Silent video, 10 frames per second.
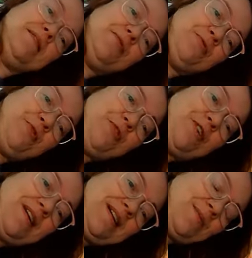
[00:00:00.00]

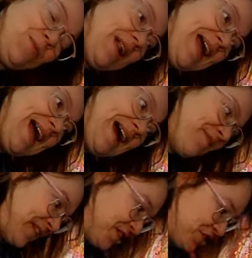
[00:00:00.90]
for well, I have
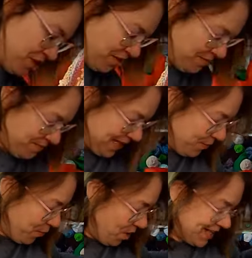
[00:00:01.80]
this yarn, but I
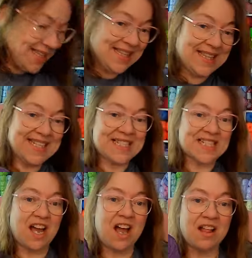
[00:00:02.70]
wanted this
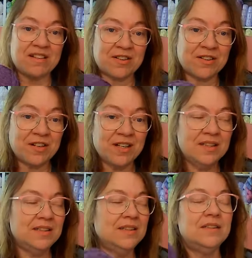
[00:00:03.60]
color
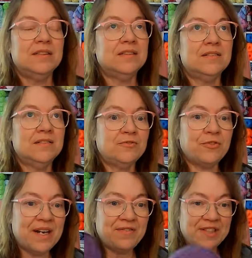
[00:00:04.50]

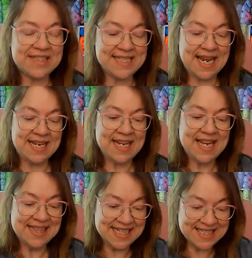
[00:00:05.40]
forever and a day.
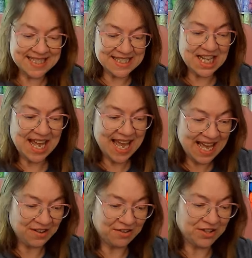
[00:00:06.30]
This is the
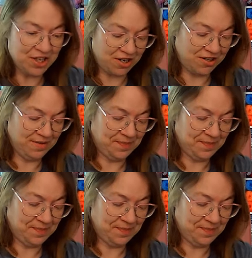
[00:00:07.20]
heathered yarn